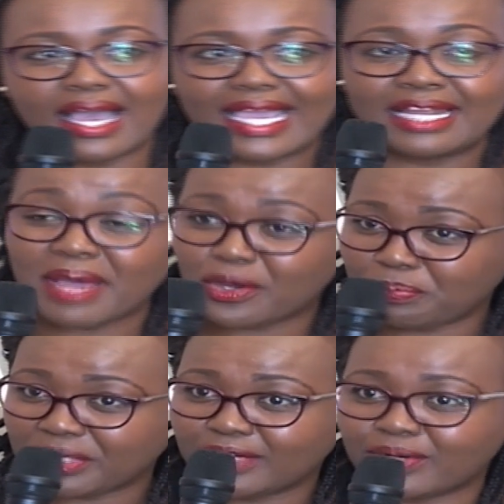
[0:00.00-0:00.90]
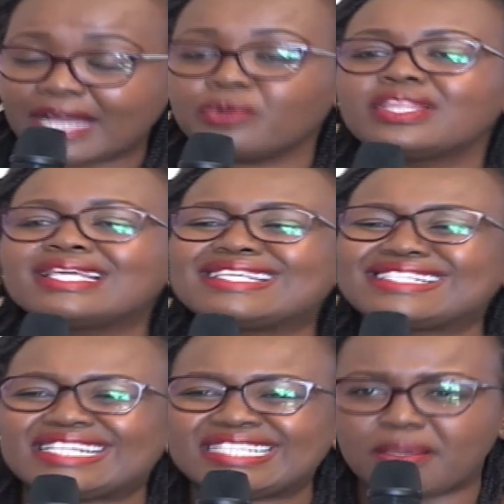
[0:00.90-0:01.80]
In my opinion, I don't think there's
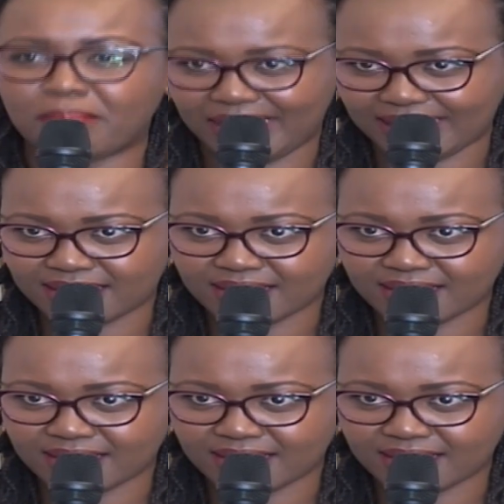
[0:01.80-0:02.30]
a template.